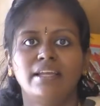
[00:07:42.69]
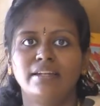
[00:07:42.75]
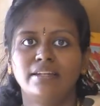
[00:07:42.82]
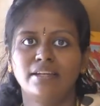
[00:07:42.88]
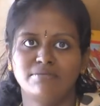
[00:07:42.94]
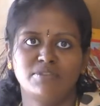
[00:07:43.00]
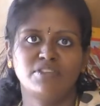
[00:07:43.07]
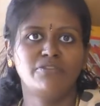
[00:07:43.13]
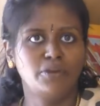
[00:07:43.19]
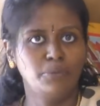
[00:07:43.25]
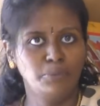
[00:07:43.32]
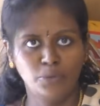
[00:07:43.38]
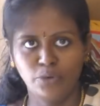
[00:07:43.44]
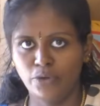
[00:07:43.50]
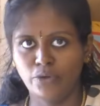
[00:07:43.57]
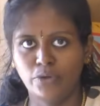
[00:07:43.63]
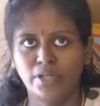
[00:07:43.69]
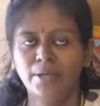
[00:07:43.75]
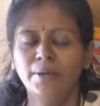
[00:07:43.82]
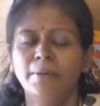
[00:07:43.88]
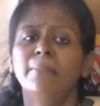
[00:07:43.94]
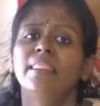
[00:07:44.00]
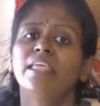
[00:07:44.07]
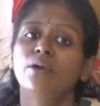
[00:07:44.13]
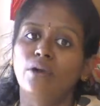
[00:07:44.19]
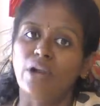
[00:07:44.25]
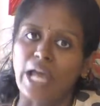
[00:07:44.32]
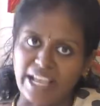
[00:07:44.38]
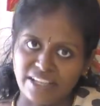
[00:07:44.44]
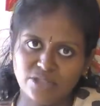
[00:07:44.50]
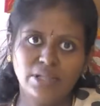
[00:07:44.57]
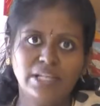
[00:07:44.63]
in terms of your beauty. You're
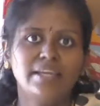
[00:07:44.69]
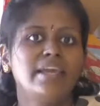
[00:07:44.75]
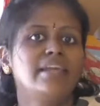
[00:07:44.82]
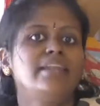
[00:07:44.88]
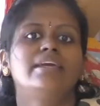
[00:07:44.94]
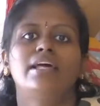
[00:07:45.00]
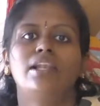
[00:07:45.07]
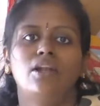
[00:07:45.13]
actually gaining a